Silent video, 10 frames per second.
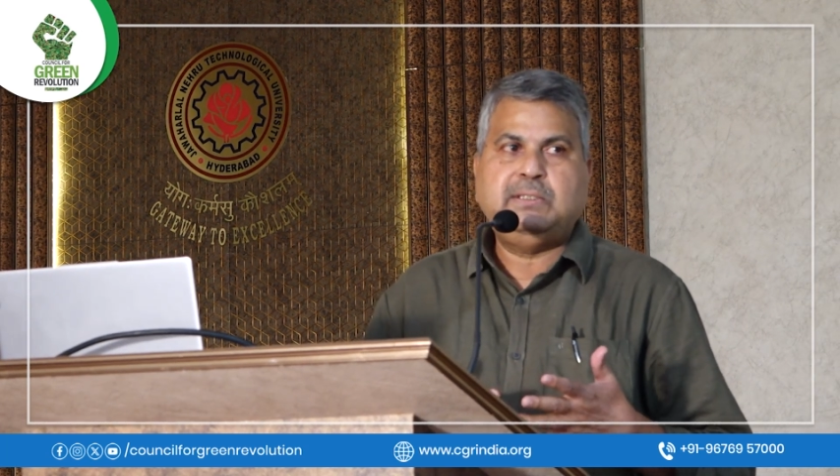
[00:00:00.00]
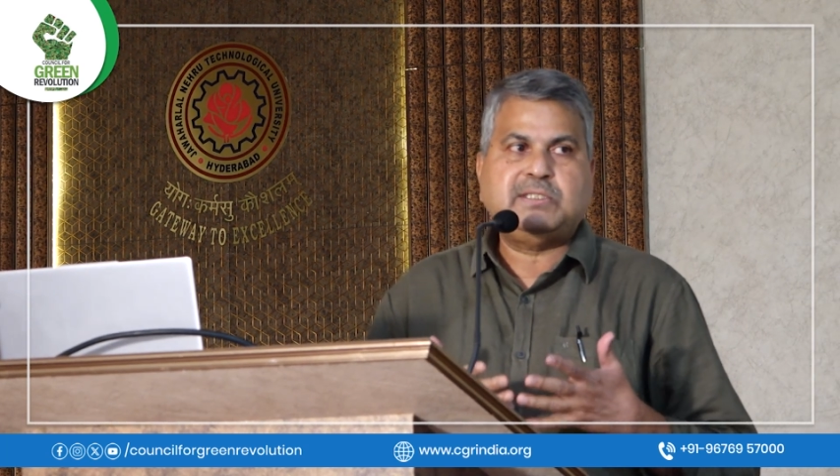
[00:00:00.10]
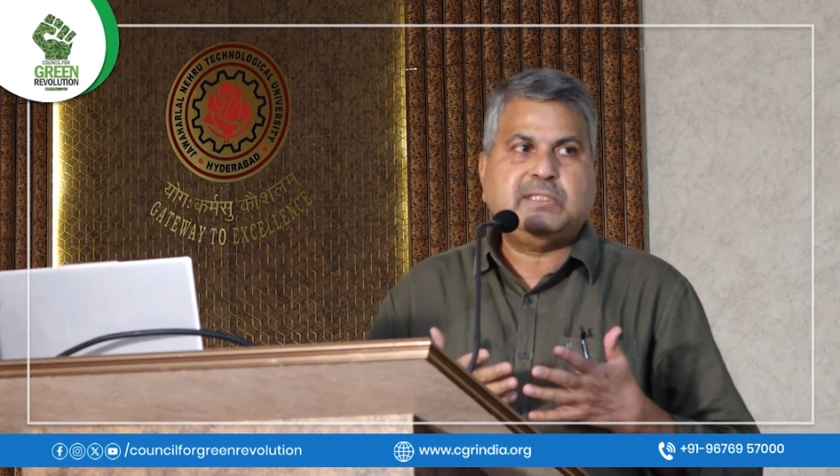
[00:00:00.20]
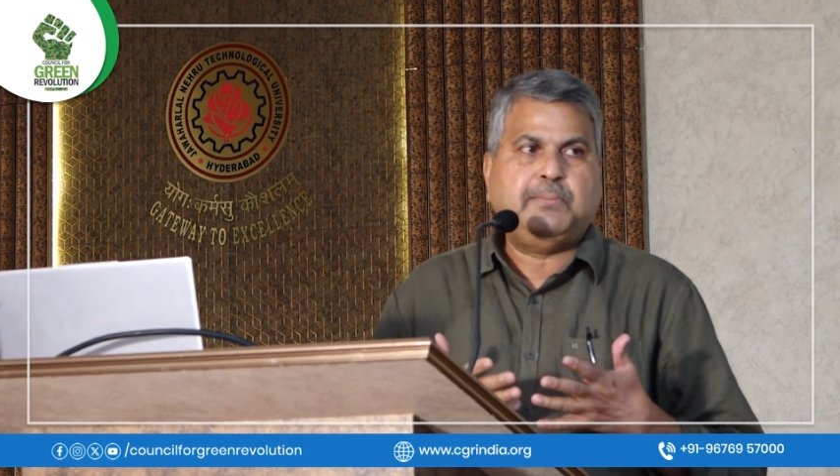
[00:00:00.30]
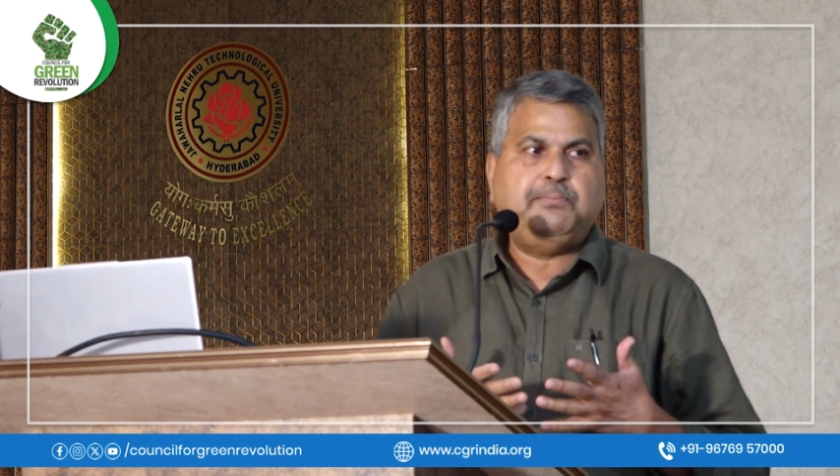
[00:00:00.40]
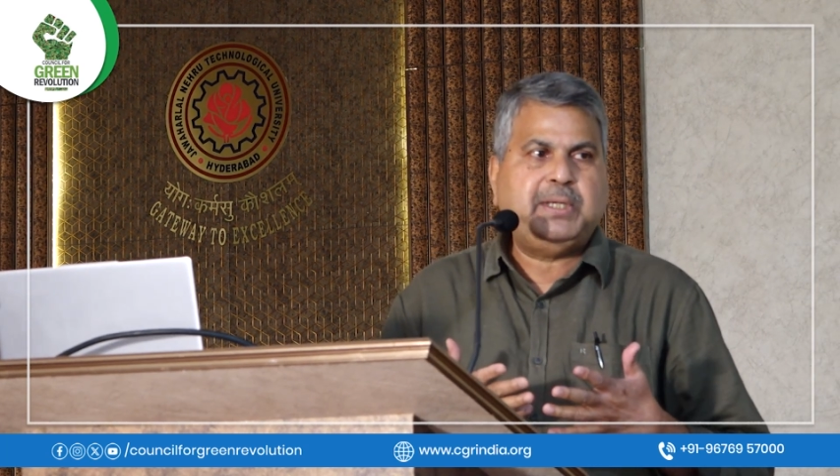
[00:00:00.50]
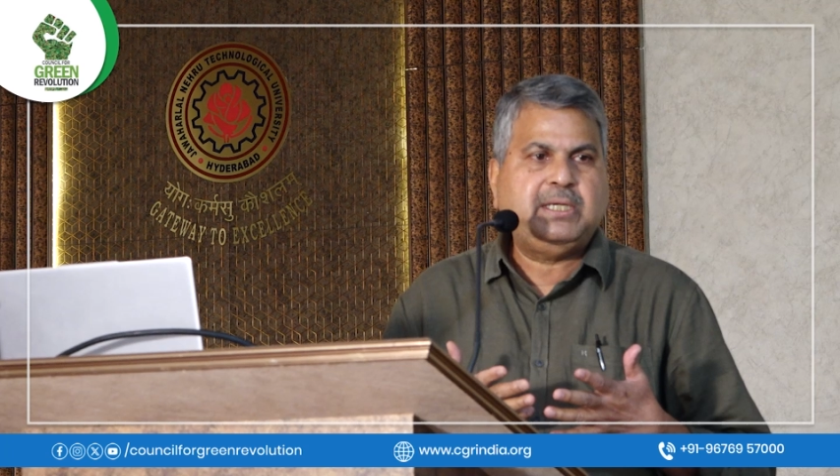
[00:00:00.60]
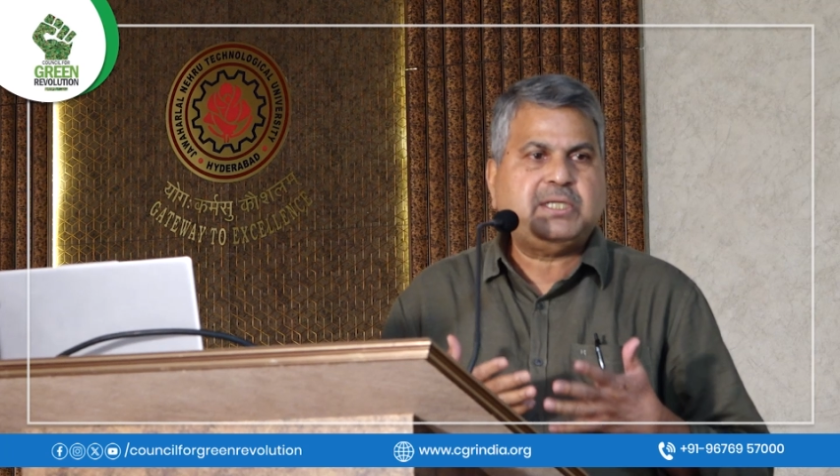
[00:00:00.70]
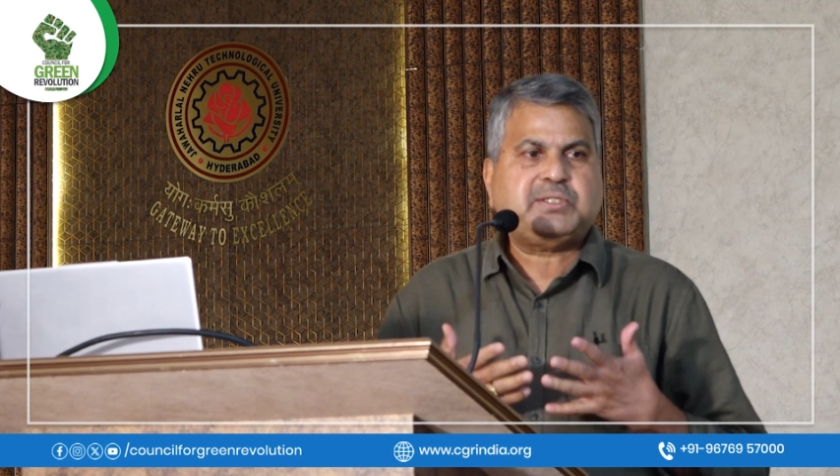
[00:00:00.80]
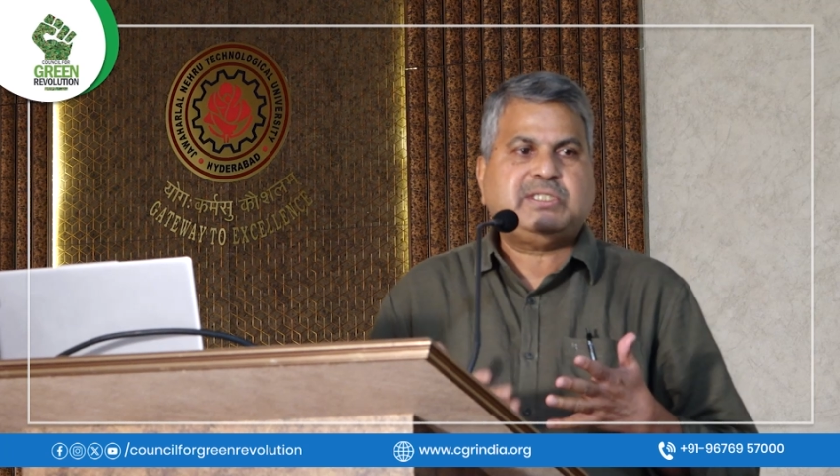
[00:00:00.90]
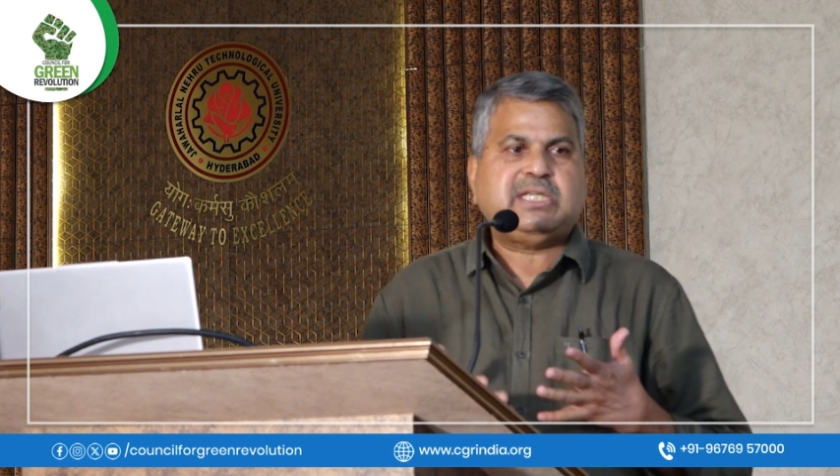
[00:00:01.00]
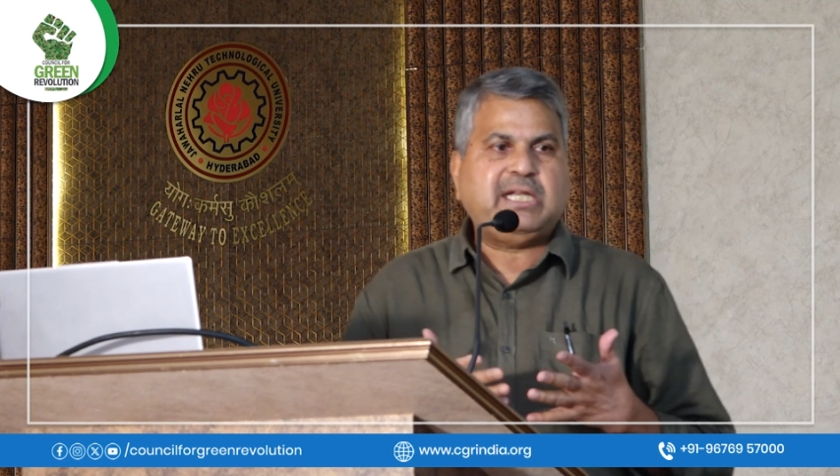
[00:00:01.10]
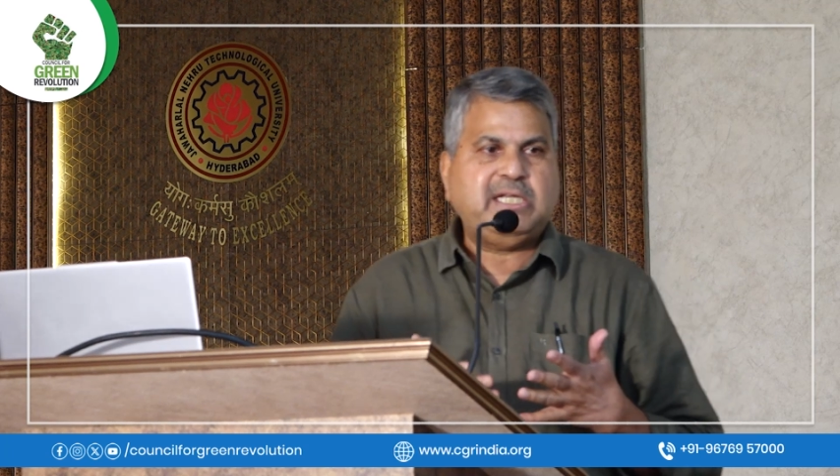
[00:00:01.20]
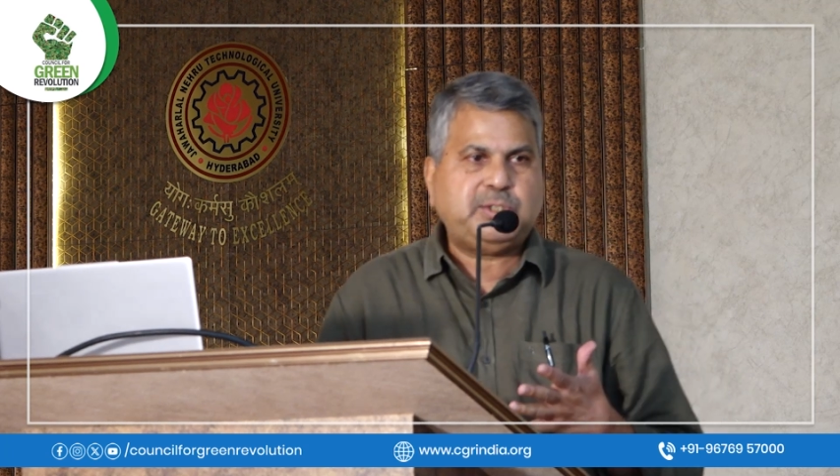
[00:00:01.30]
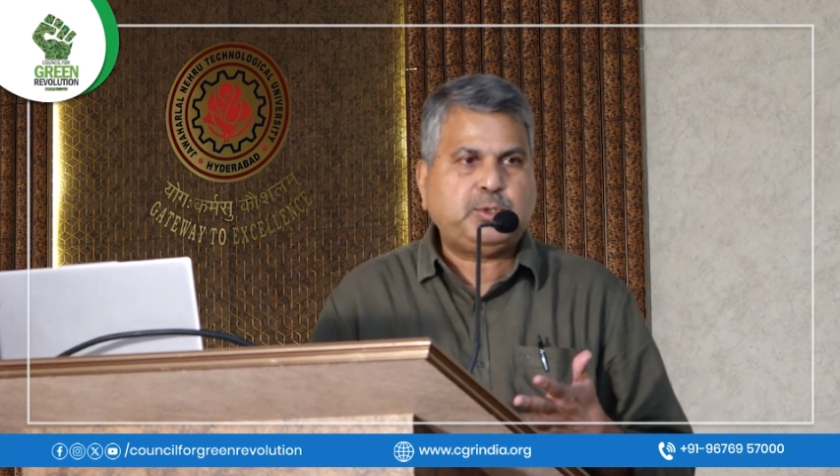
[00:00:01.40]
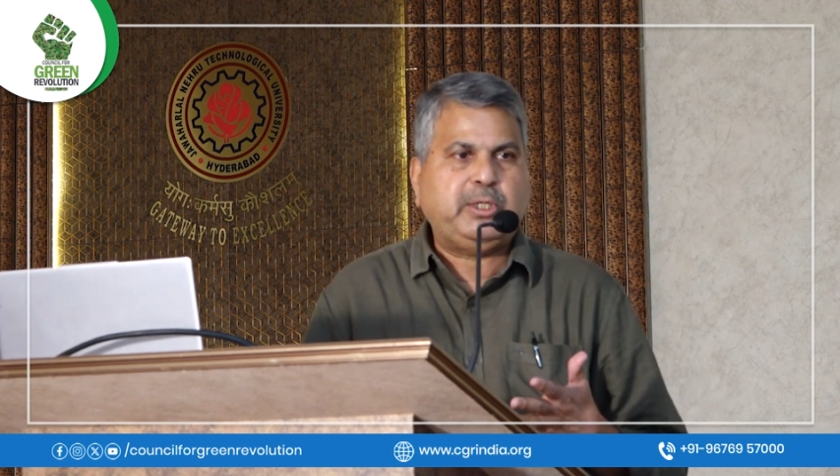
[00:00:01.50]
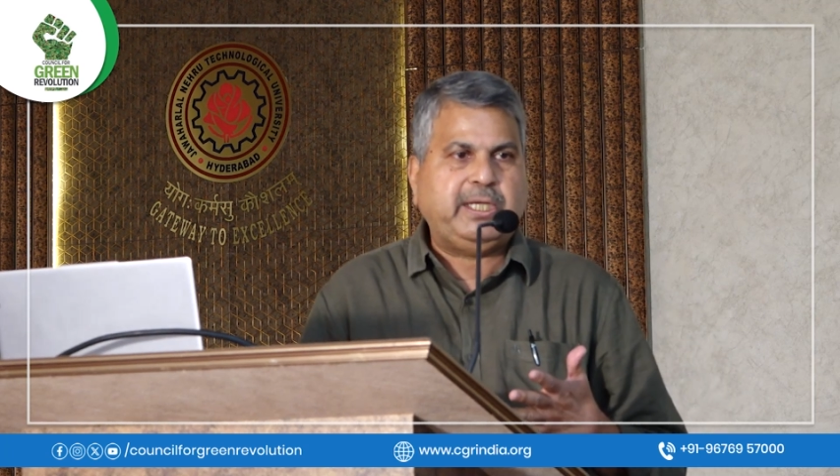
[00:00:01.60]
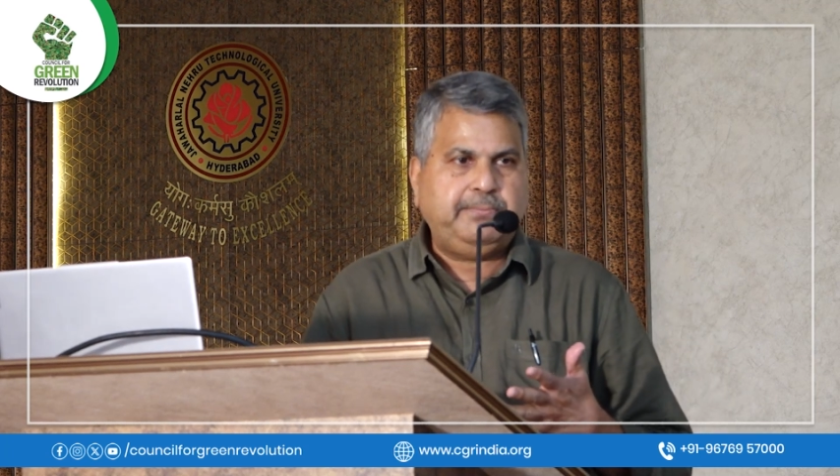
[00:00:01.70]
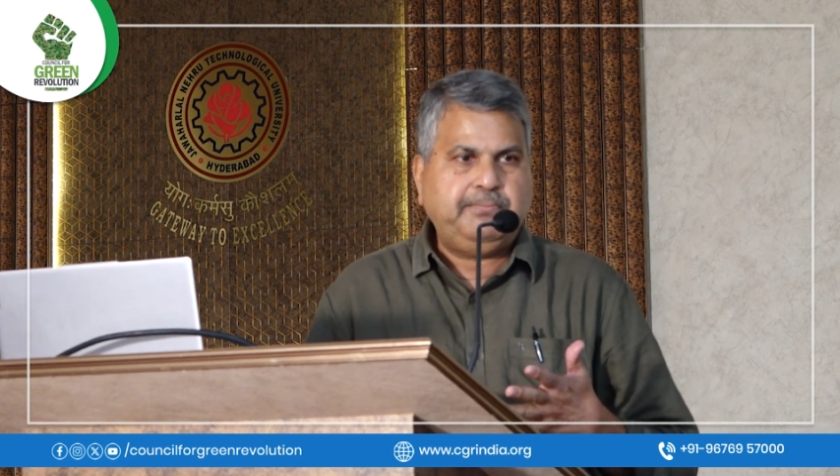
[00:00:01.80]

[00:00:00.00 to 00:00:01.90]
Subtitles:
This is the biggest challenge today.